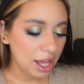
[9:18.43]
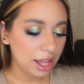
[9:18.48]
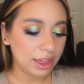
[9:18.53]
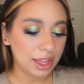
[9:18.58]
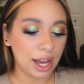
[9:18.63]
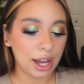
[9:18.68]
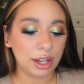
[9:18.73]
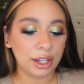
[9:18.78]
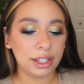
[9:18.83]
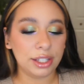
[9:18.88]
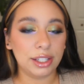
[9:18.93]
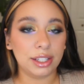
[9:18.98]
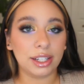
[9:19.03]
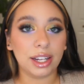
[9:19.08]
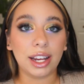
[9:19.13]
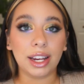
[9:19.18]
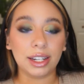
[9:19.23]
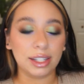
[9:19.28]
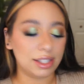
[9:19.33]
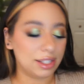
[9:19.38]
That is
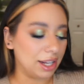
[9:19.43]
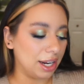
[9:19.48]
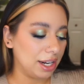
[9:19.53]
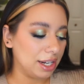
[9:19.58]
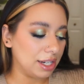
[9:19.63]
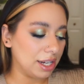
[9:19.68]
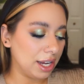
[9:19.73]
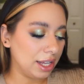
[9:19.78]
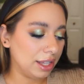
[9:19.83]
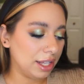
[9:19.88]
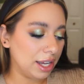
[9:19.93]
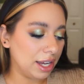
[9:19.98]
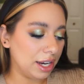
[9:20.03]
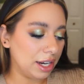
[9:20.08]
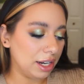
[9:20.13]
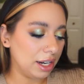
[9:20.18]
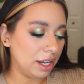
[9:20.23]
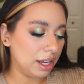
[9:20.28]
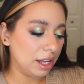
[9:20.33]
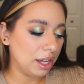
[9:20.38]
insane. And
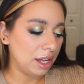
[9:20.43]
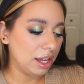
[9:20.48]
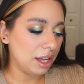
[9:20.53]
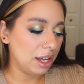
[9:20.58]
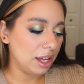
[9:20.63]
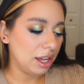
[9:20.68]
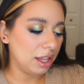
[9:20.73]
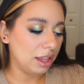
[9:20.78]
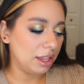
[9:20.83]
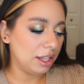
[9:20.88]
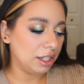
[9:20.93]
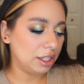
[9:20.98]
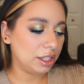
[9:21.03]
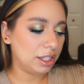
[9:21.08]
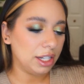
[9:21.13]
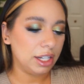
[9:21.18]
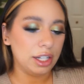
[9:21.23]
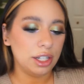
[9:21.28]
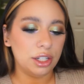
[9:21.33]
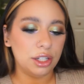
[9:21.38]
then this
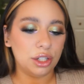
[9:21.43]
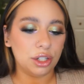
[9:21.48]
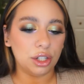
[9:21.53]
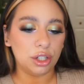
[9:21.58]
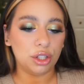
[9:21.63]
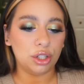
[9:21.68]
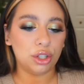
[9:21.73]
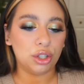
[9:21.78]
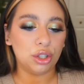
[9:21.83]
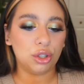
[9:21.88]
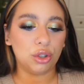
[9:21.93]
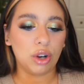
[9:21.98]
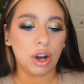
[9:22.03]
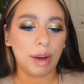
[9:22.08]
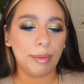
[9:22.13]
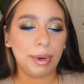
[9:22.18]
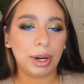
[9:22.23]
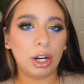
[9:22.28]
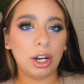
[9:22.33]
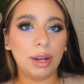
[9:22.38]
is
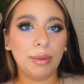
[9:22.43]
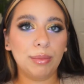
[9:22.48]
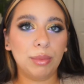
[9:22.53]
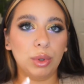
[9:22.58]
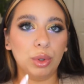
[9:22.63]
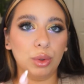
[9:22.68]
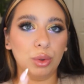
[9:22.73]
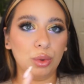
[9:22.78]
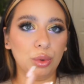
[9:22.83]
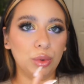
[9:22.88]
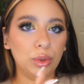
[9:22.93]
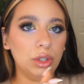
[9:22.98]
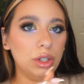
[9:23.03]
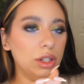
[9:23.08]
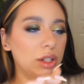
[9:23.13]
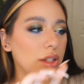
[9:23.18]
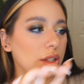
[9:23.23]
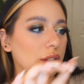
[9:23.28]
Strawberry Moon.